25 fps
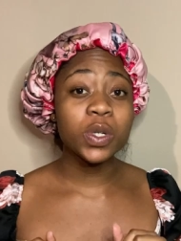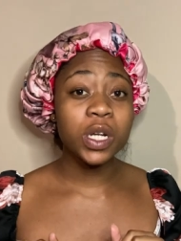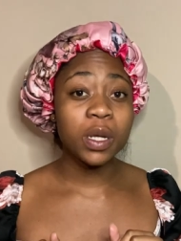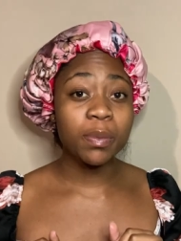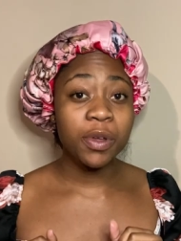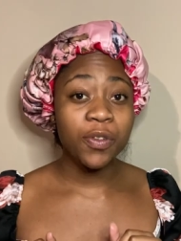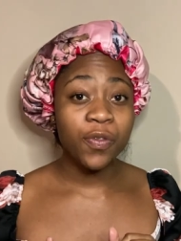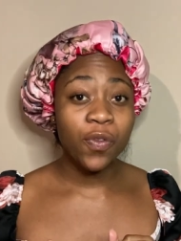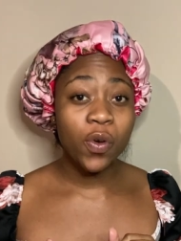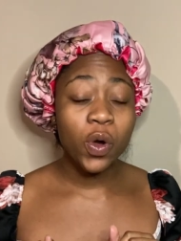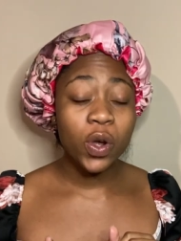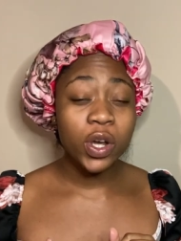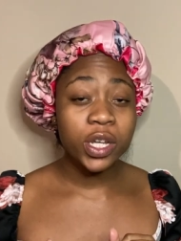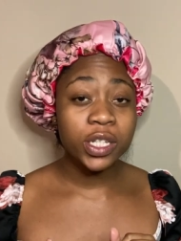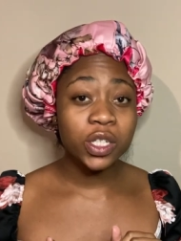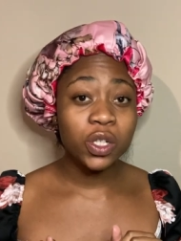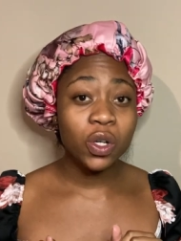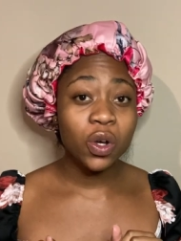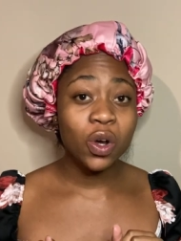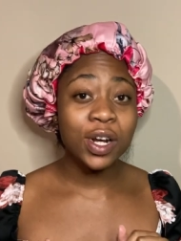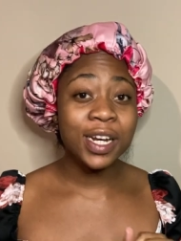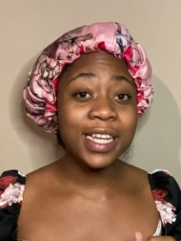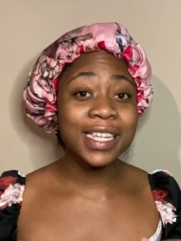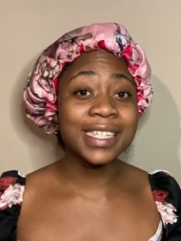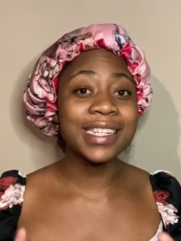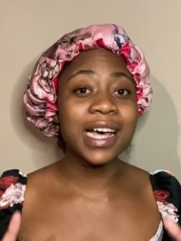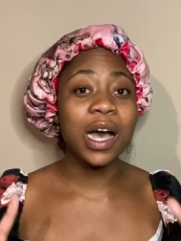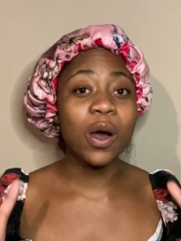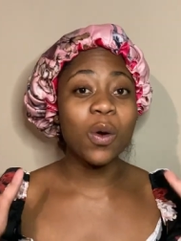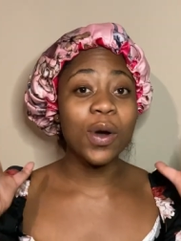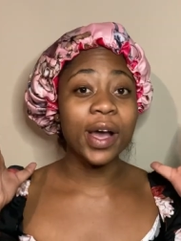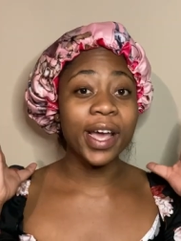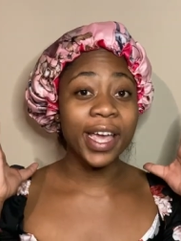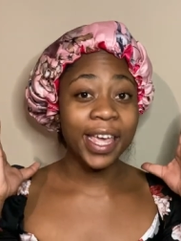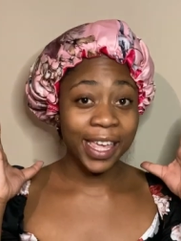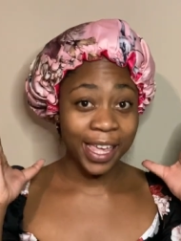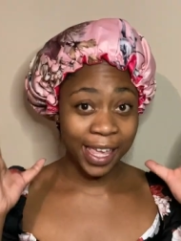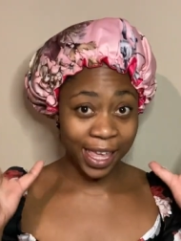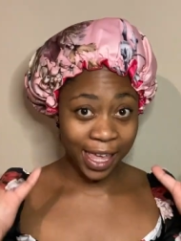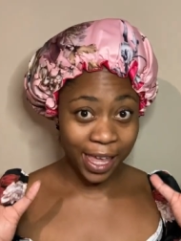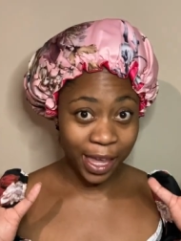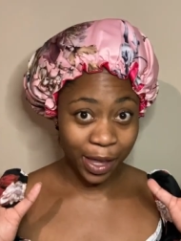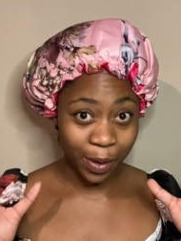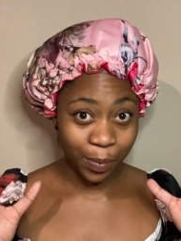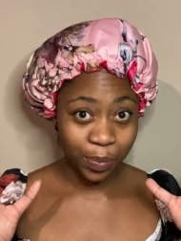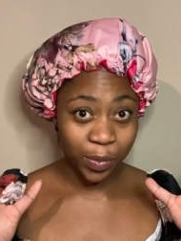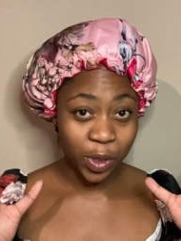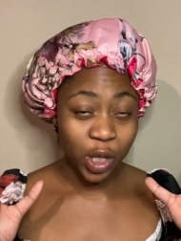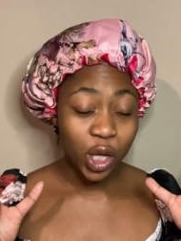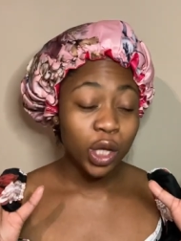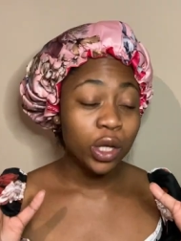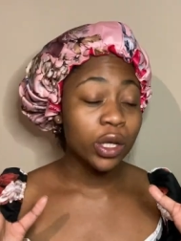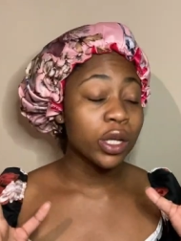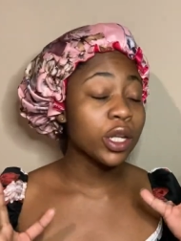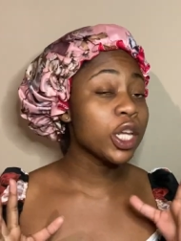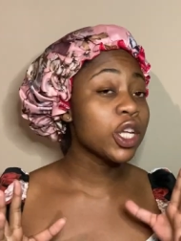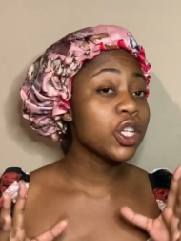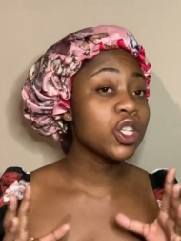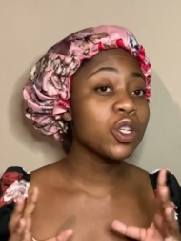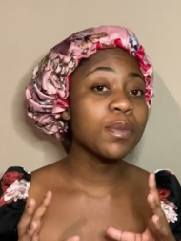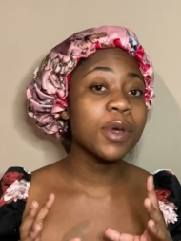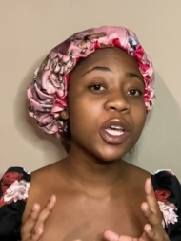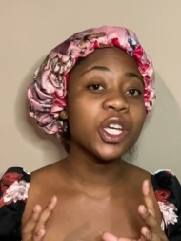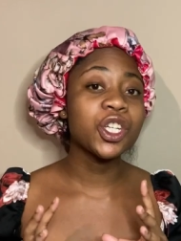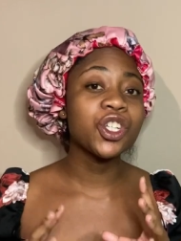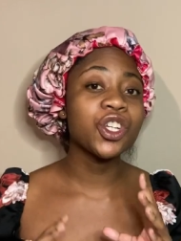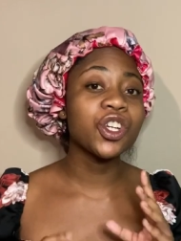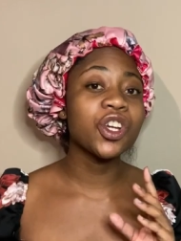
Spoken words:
Focusing on is our hair. You need to make sure